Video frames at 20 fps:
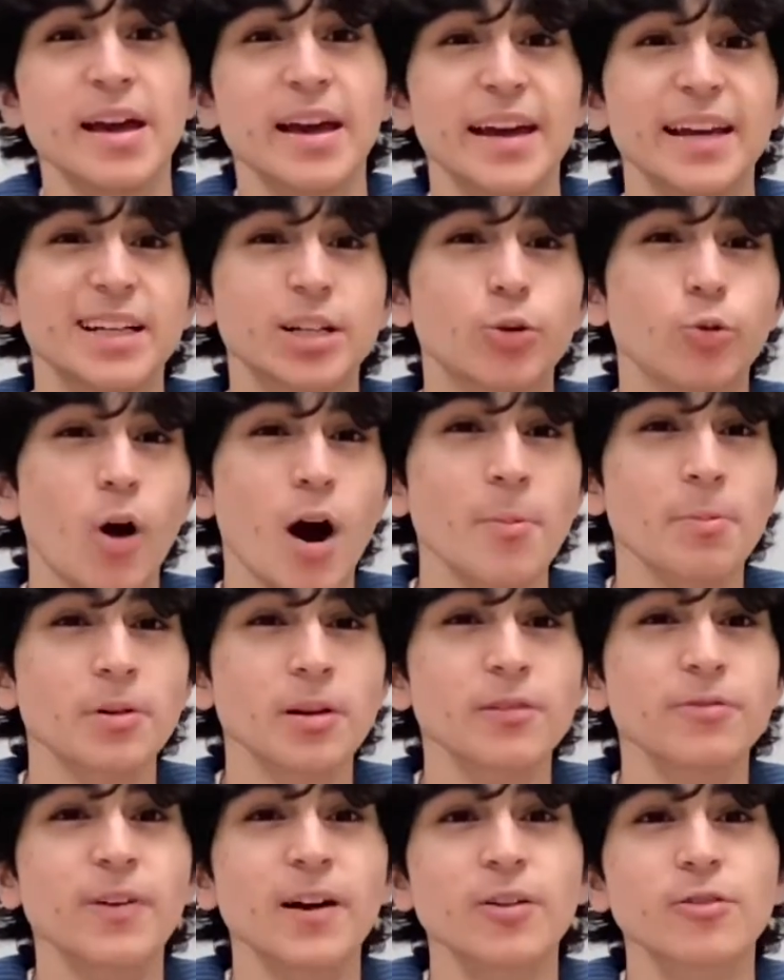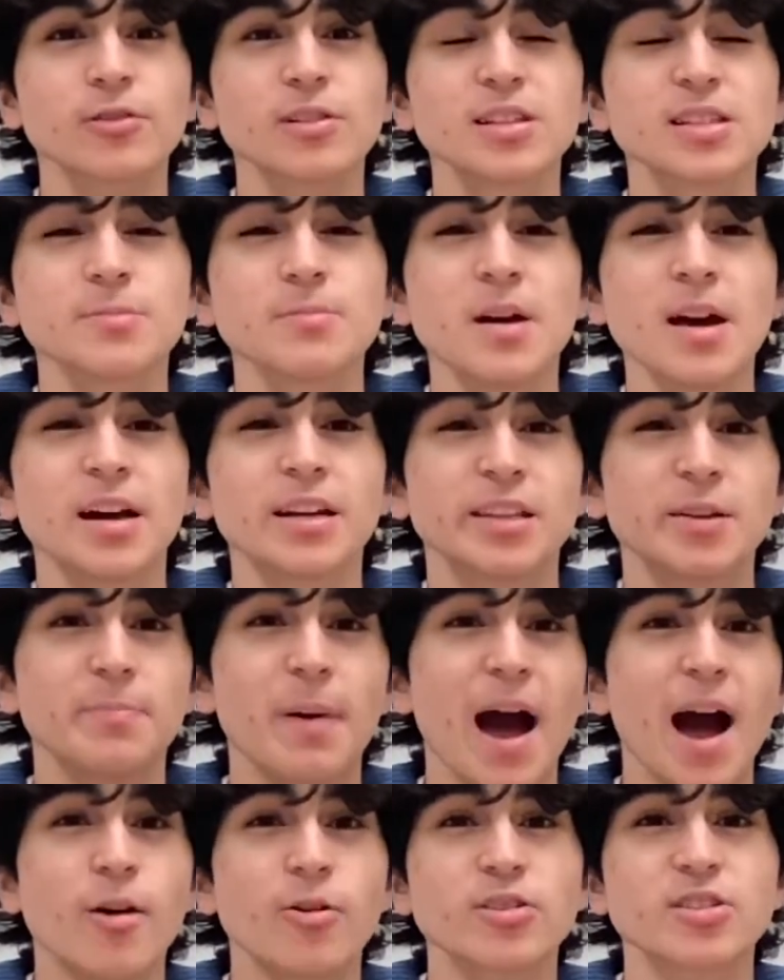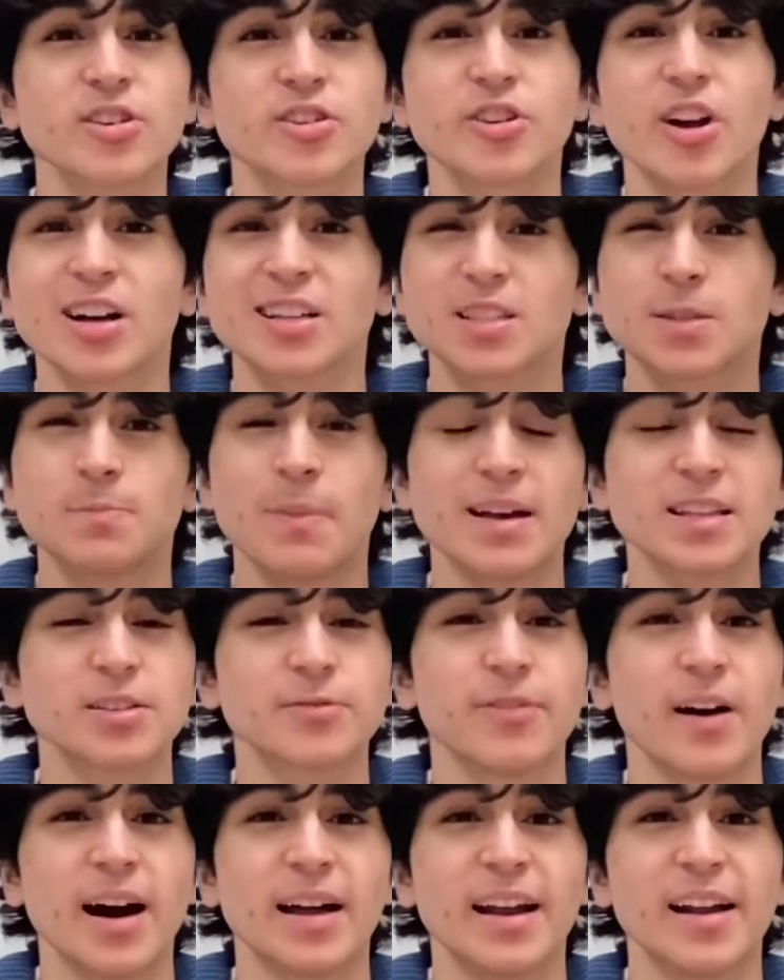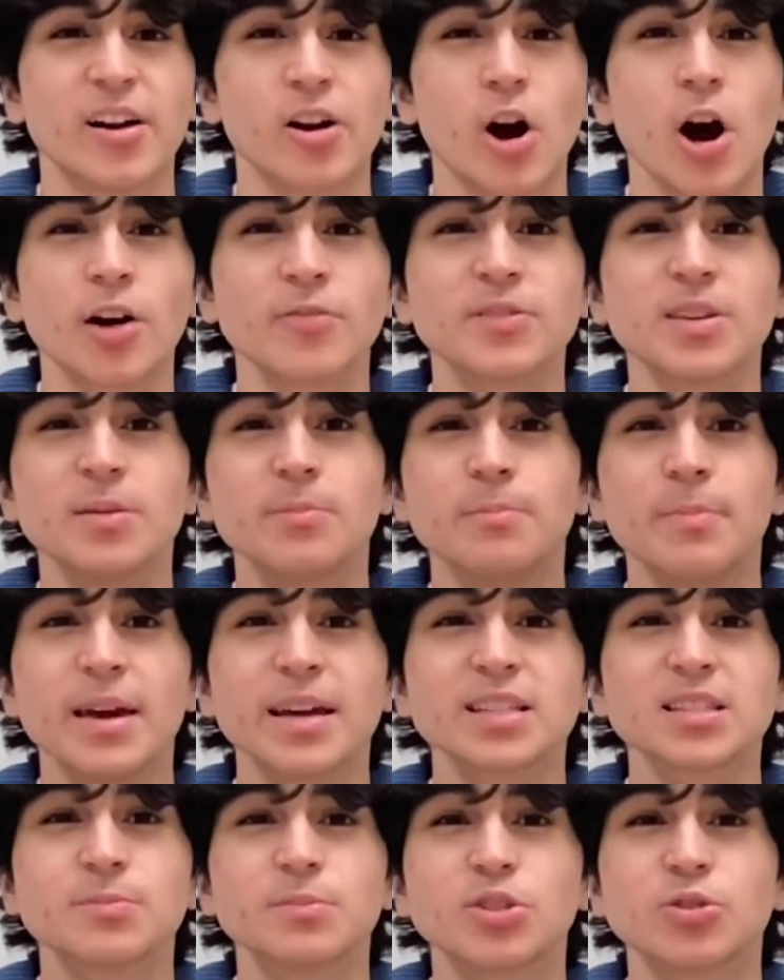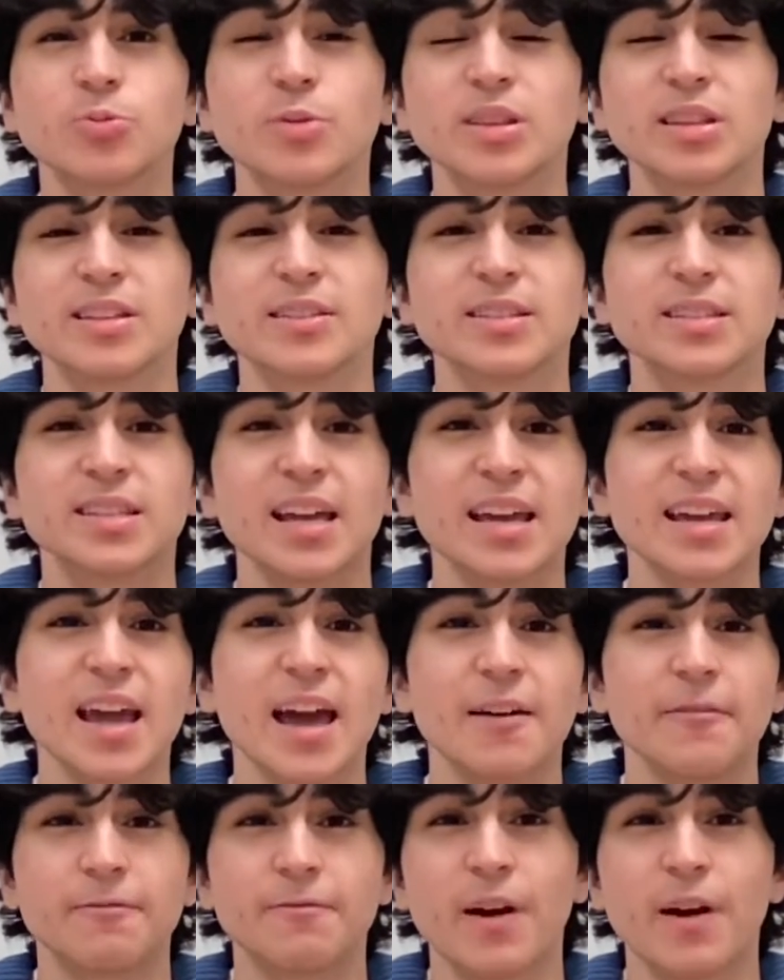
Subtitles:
In cooperative federalism, the powers are not specified and are often mixed between the state and